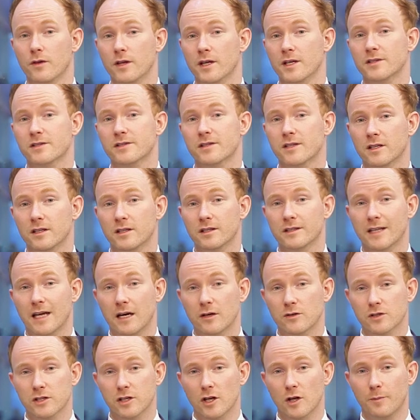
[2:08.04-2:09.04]
this
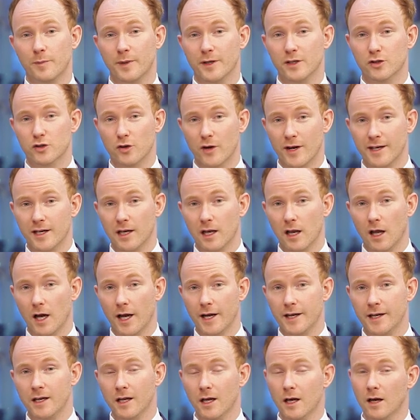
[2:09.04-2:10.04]
downsloping trend
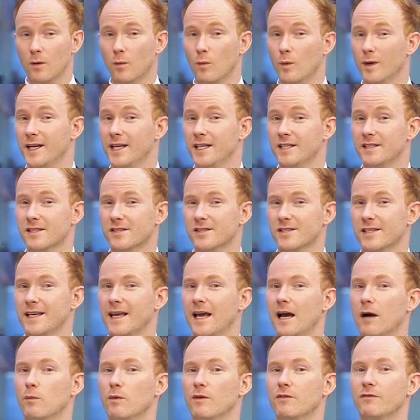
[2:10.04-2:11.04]
line. We need to see
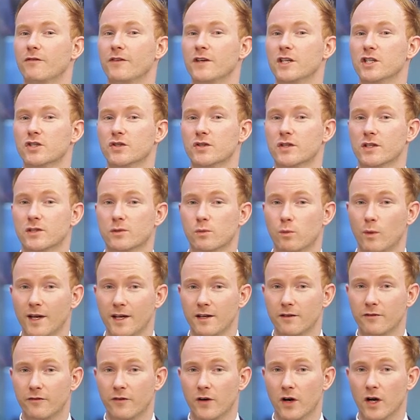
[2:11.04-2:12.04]
how we finish this
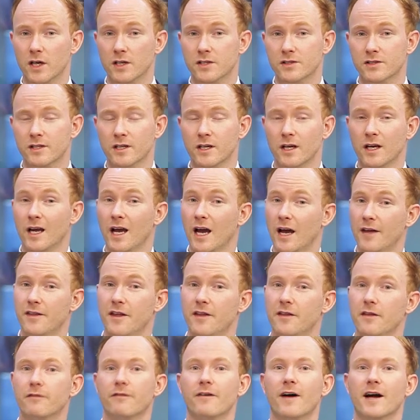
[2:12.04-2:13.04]
week first, and
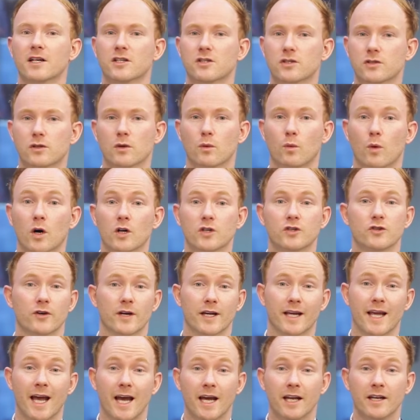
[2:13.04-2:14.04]
then the factors to watch are
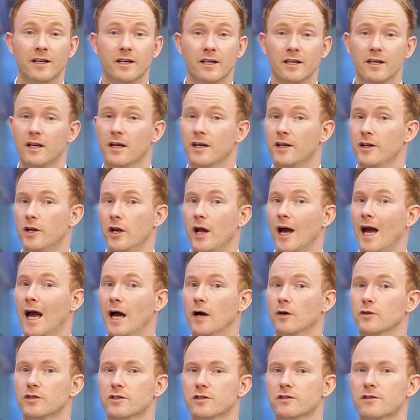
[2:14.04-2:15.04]
again, you know,
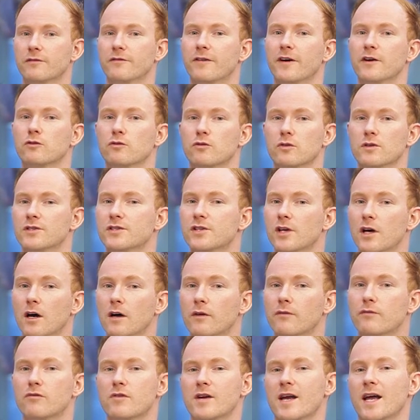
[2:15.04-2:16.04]
how does the Federal
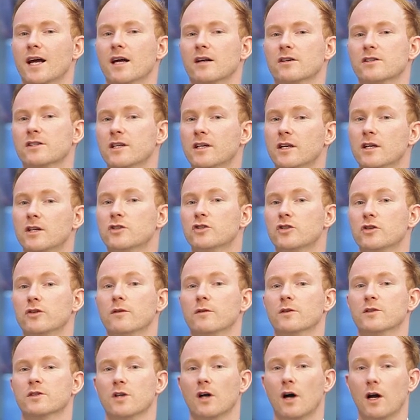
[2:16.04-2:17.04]
Reserve react to
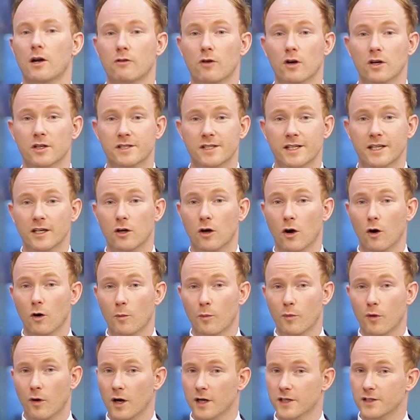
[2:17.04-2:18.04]
the skyrocketing
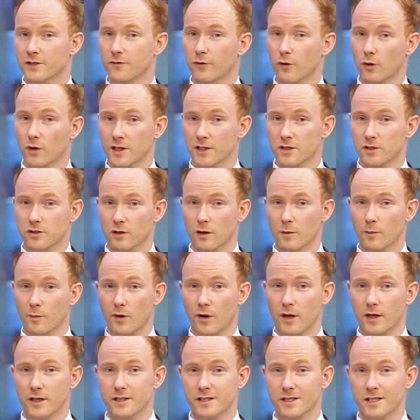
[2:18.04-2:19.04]
gold price, falling stock
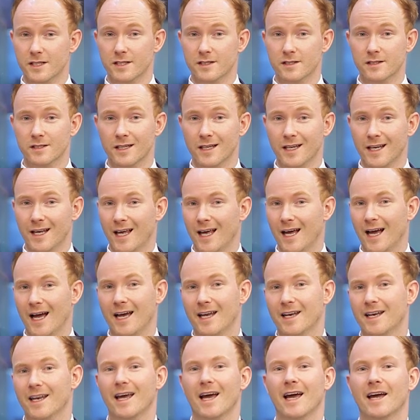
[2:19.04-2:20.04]
prices?
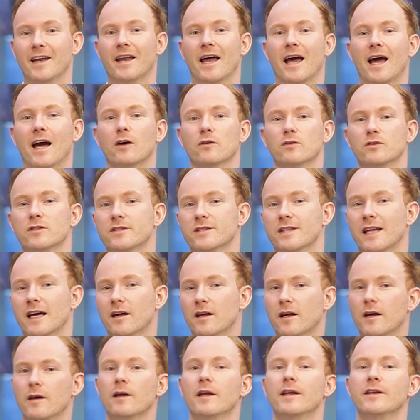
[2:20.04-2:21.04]
and, and how does
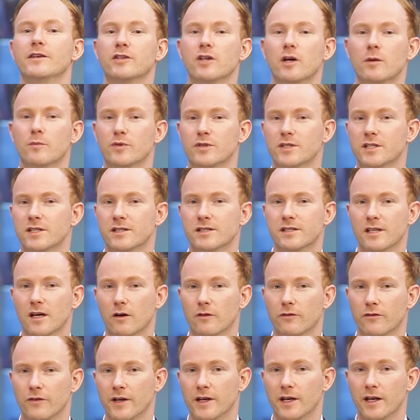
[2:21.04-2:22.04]
that interpret
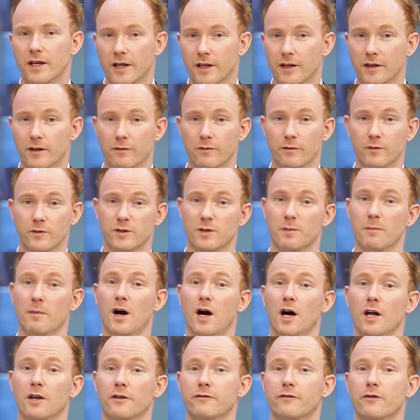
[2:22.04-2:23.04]
itself in, in the
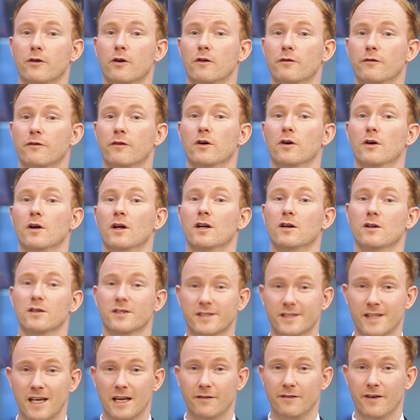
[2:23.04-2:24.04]
demand for, for
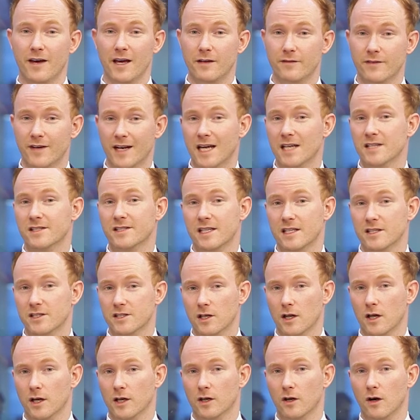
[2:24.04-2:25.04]
safe haven
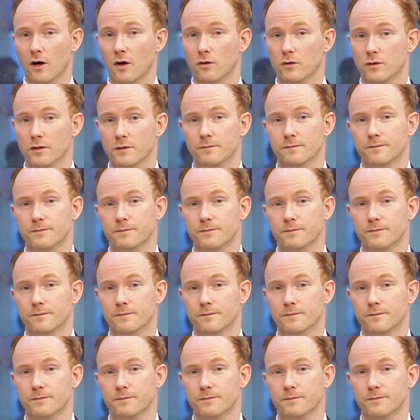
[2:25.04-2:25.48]
assets like gold?